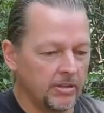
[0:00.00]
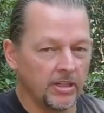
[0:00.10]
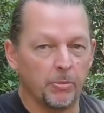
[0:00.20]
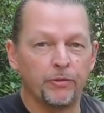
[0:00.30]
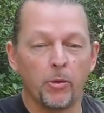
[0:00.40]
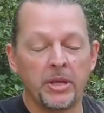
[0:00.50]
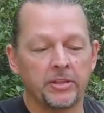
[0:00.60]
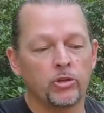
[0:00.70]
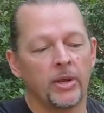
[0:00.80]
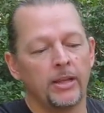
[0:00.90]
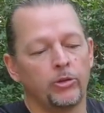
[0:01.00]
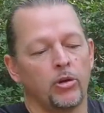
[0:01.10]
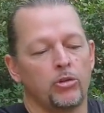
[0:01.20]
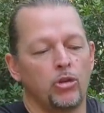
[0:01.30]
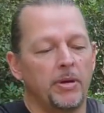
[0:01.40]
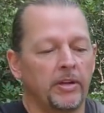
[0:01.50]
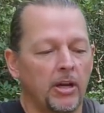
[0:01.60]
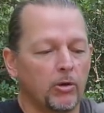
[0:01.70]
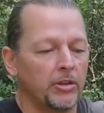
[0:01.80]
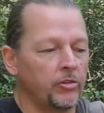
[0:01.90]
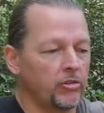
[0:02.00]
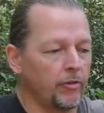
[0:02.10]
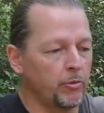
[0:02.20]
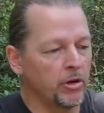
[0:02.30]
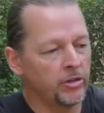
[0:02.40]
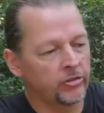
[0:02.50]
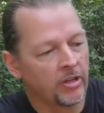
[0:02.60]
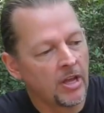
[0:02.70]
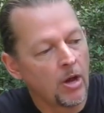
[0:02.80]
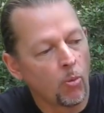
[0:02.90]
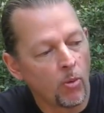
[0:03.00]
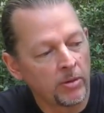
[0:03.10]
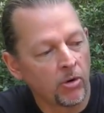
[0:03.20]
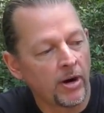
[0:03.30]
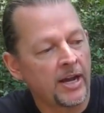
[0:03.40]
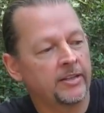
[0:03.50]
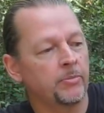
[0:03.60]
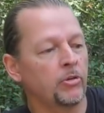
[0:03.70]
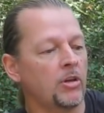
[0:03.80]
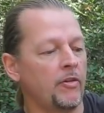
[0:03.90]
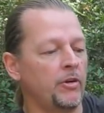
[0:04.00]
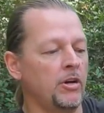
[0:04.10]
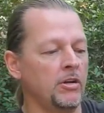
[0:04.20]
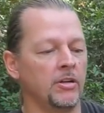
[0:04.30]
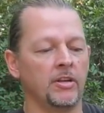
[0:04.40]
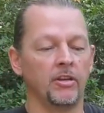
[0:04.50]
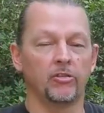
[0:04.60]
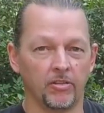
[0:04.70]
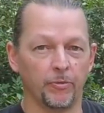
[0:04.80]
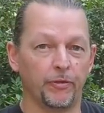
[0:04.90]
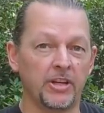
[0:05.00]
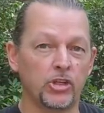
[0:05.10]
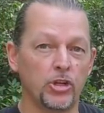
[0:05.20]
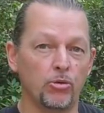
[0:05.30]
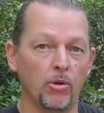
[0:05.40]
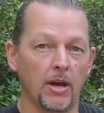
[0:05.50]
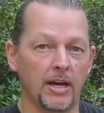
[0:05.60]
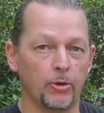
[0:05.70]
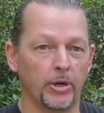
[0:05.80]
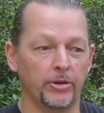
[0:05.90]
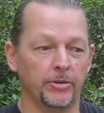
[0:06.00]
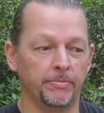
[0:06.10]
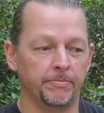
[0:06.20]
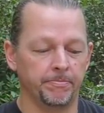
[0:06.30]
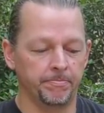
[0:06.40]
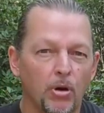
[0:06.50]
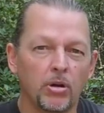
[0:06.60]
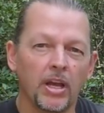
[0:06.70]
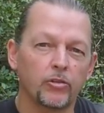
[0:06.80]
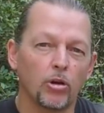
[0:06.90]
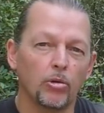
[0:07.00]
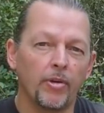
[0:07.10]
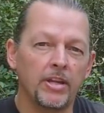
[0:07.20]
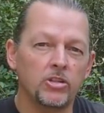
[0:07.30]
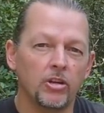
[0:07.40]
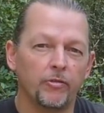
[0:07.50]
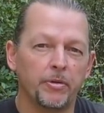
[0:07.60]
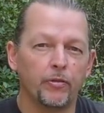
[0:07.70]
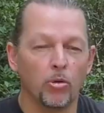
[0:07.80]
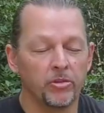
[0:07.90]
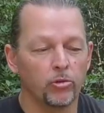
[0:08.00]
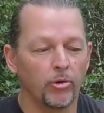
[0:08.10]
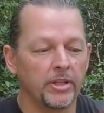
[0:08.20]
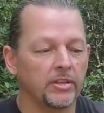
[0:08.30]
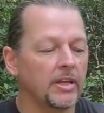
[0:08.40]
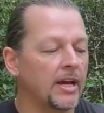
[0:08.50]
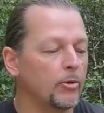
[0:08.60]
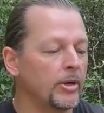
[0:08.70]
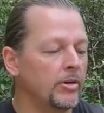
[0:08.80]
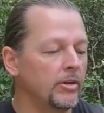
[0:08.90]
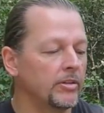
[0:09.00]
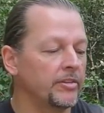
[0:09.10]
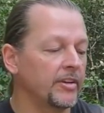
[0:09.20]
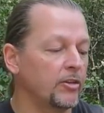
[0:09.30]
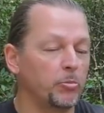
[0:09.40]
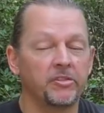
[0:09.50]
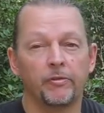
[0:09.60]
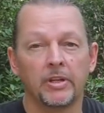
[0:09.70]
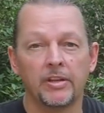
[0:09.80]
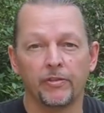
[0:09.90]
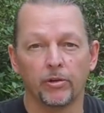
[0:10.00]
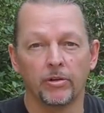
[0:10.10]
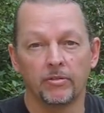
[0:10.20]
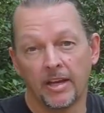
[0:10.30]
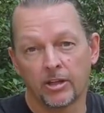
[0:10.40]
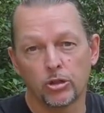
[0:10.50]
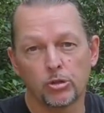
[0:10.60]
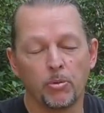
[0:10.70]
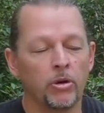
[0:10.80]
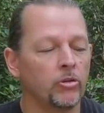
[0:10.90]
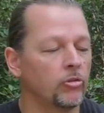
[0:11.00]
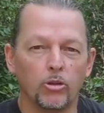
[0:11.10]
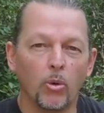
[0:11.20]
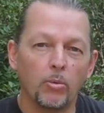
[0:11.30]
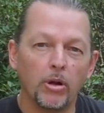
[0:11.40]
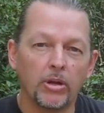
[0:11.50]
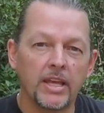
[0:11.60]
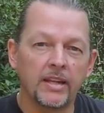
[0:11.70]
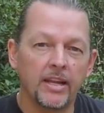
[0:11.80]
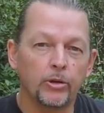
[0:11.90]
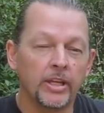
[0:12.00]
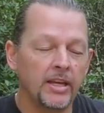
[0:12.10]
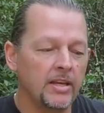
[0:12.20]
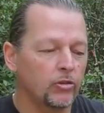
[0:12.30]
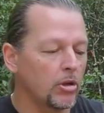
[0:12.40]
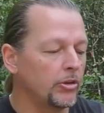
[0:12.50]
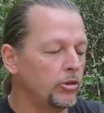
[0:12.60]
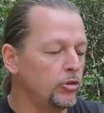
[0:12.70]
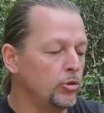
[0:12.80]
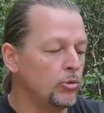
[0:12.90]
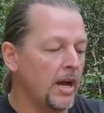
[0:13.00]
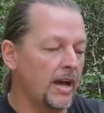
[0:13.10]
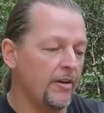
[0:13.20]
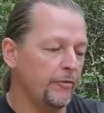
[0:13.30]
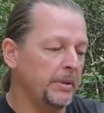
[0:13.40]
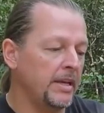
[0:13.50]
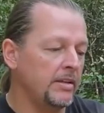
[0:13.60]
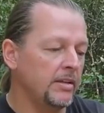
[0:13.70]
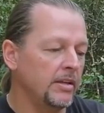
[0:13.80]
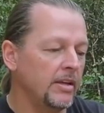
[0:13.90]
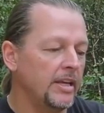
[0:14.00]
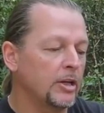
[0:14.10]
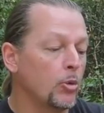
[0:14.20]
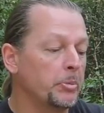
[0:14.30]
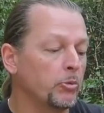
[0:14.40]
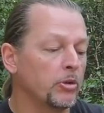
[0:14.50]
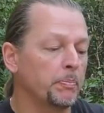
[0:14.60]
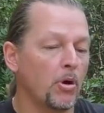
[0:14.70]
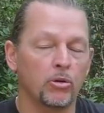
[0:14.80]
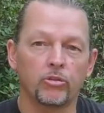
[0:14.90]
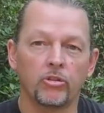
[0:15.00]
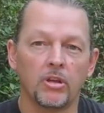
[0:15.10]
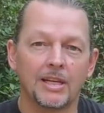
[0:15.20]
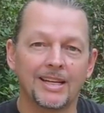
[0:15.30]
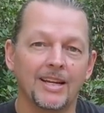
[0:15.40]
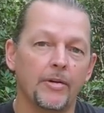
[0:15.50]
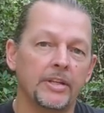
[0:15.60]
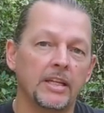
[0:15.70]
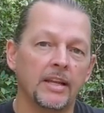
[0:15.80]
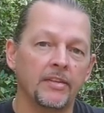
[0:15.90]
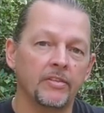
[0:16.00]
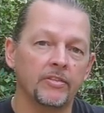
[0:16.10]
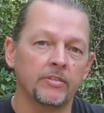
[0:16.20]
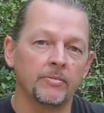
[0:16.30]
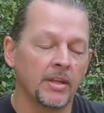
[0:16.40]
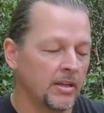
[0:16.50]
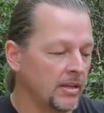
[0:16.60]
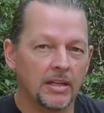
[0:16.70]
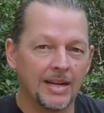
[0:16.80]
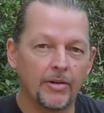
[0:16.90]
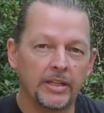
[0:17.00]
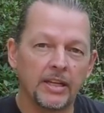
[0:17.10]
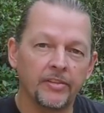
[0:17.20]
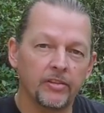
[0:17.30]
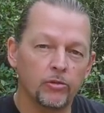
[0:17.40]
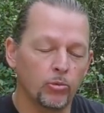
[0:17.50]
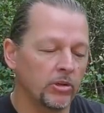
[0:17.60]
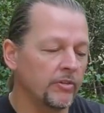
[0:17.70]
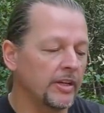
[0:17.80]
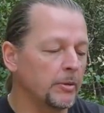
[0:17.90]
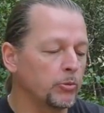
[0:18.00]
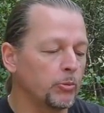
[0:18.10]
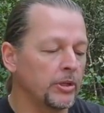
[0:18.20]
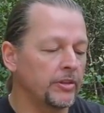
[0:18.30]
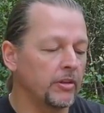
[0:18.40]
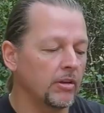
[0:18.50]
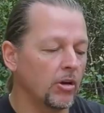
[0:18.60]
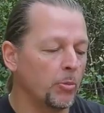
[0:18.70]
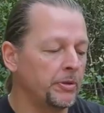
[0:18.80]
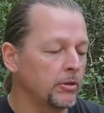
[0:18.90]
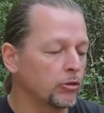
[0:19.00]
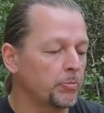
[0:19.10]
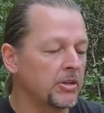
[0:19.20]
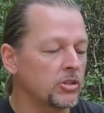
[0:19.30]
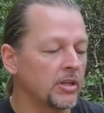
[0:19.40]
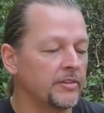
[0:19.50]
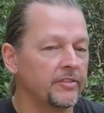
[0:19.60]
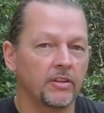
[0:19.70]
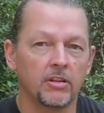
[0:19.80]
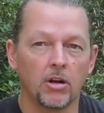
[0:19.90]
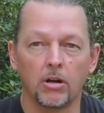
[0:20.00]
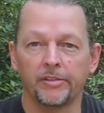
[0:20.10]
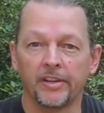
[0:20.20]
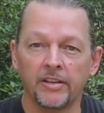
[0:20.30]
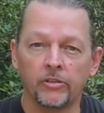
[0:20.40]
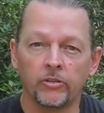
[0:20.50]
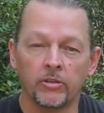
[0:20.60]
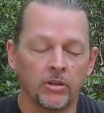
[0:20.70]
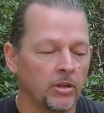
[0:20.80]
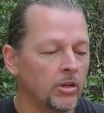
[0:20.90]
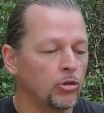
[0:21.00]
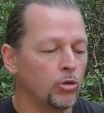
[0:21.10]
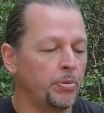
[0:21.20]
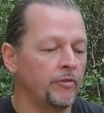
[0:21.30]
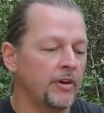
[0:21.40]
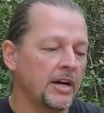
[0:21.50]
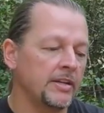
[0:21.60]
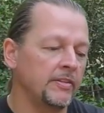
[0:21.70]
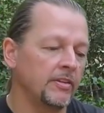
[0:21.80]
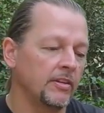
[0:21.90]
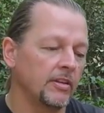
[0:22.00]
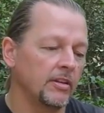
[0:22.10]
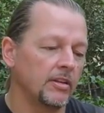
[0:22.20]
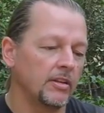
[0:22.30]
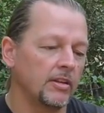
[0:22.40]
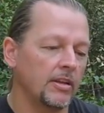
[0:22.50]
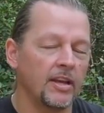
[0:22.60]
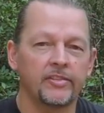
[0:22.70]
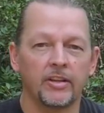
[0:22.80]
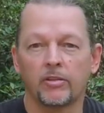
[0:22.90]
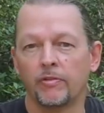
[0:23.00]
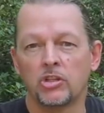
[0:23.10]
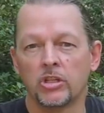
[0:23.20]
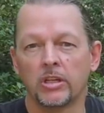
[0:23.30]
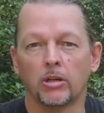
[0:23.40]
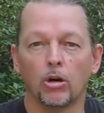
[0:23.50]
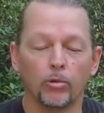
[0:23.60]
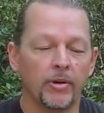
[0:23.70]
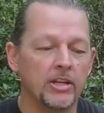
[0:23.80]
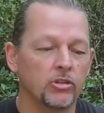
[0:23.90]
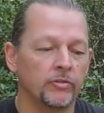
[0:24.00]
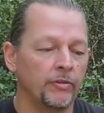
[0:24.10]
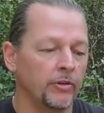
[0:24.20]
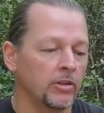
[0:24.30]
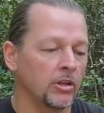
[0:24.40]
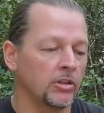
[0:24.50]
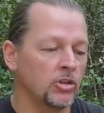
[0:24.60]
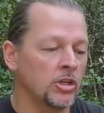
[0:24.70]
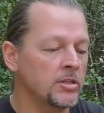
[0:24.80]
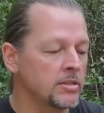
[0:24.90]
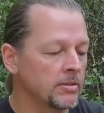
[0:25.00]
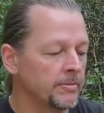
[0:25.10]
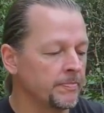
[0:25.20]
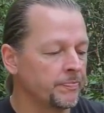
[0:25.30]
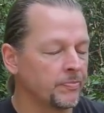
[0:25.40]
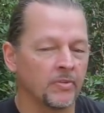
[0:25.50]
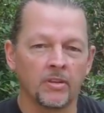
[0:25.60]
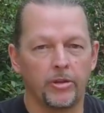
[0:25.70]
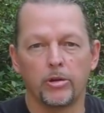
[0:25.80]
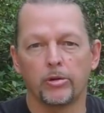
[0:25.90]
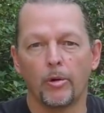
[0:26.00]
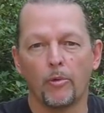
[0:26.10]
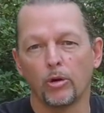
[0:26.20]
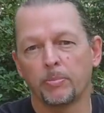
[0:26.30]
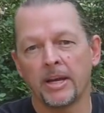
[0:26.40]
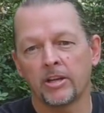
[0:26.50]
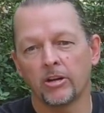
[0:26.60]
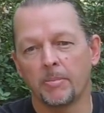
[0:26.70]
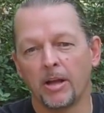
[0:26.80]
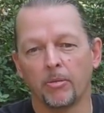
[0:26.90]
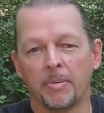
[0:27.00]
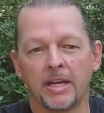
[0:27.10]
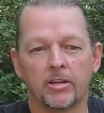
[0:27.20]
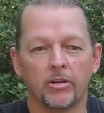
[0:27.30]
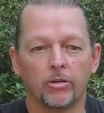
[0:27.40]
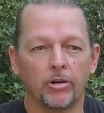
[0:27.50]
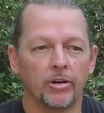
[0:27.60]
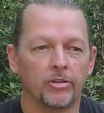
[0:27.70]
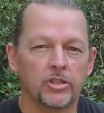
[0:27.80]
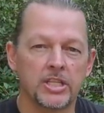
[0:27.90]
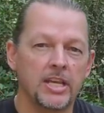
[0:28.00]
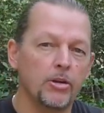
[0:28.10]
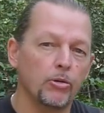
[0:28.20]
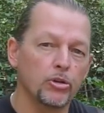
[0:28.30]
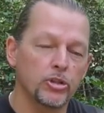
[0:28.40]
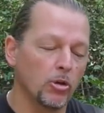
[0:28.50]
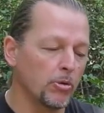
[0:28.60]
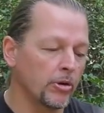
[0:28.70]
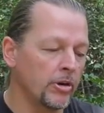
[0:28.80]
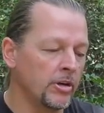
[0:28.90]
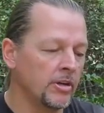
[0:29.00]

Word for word: Now, before we hit the trail to talk to you about how all this stuff works, one more item to cover, some fresh new eyewear. Poc has a whole range of performance-oriented eyewear designed specifically for action sports. The one we're looking at here today is called the Do Half Blade, equipped with Poc's Clarity Lens. Clarity lenses were developed with optical specialist Carl Zeiss to provide excellent vision in a whole range of different conditions. Whether you're a road biker, a mountain biker, or a skier or a snowboarder,